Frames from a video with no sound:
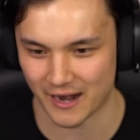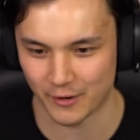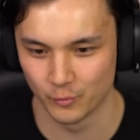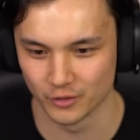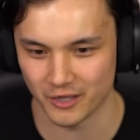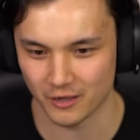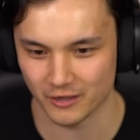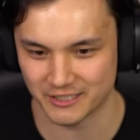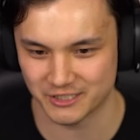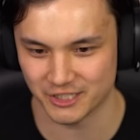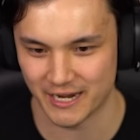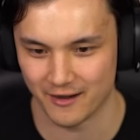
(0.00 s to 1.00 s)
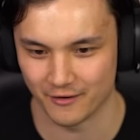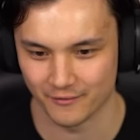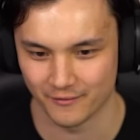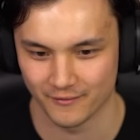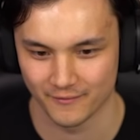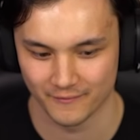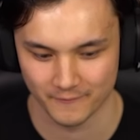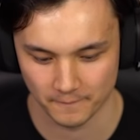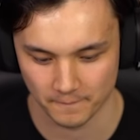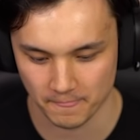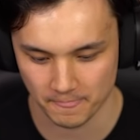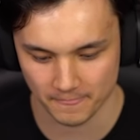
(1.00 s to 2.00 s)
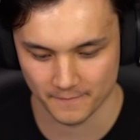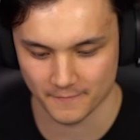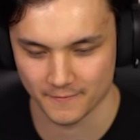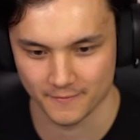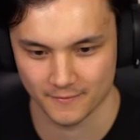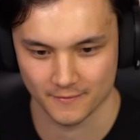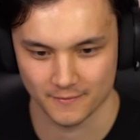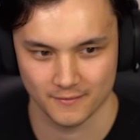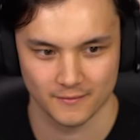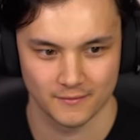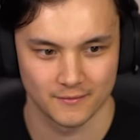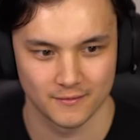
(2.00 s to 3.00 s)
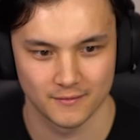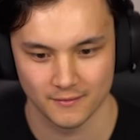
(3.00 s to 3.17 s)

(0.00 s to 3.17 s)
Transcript: I will not let you down. And we're being tracked.